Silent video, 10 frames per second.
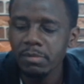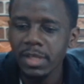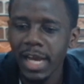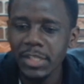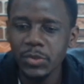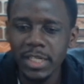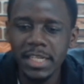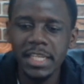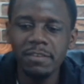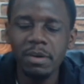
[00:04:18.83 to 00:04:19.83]
has
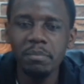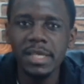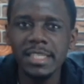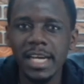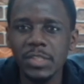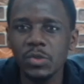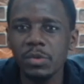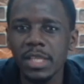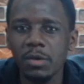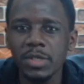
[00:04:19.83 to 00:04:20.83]
United ever beat Arsenal
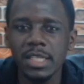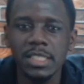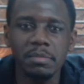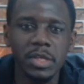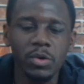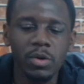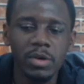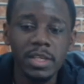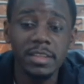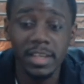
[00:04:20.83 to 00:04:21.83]
without Casemiro?
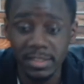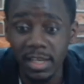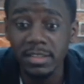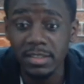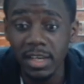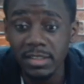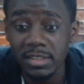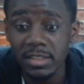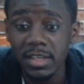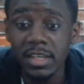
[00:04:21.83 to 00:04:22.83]
The answer is
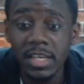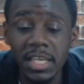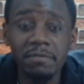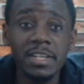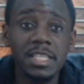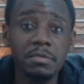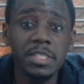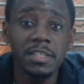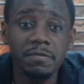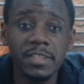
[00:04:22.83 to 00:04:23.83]
yes. Even the
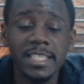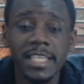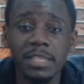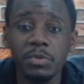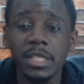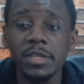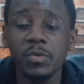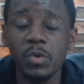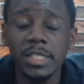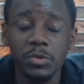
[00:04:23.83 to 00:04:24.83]
recent fixture that really
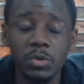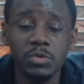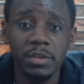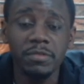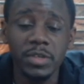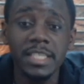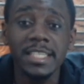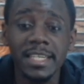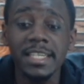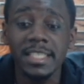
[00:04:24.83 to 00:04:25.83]
was at Old Trafford, it
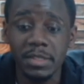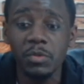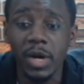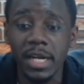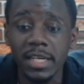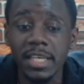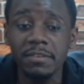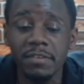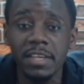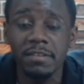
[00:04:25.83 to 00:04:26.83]
ended 3-1 in
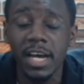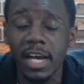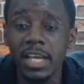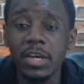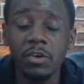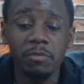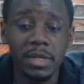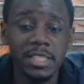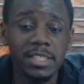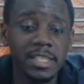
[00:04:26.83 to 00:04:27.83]
favour of
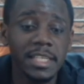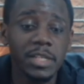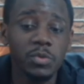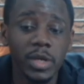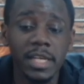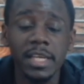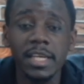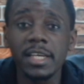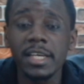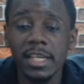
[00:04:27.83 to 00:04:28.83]
Manchester United when
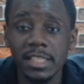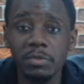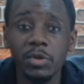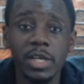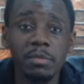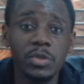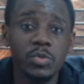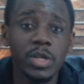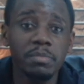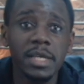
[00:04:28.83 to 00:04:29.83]
Casemiro came on
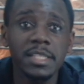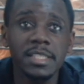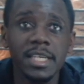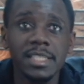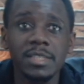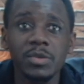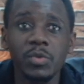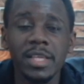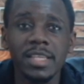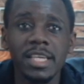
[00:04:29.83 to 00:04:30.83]
through and played just
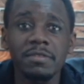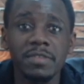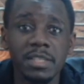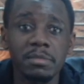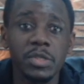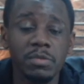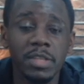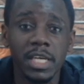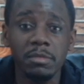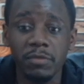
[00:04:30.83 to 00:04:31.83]
15 minutes of the
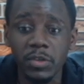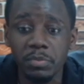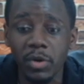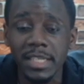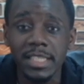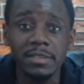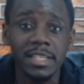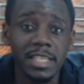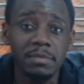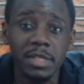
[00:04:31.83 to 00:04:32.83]
game of football until the
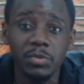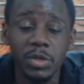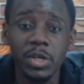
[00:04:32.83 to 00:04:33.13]
9th minute